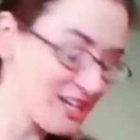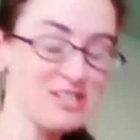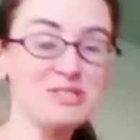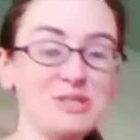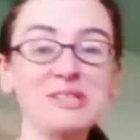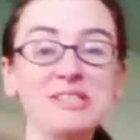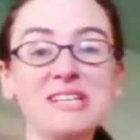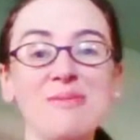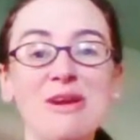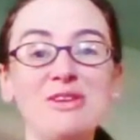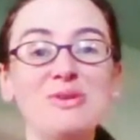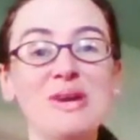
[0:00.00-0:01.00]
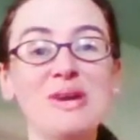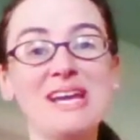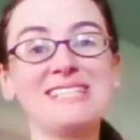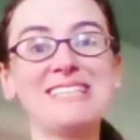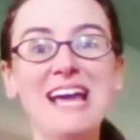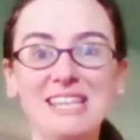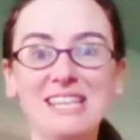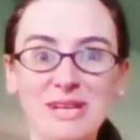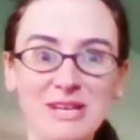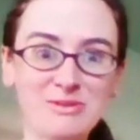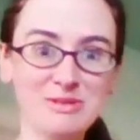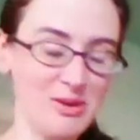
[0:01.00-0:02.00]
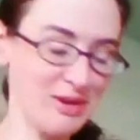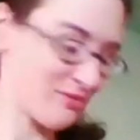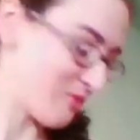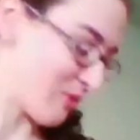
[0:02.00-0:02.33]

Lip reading: So this time I knew exactly what I was going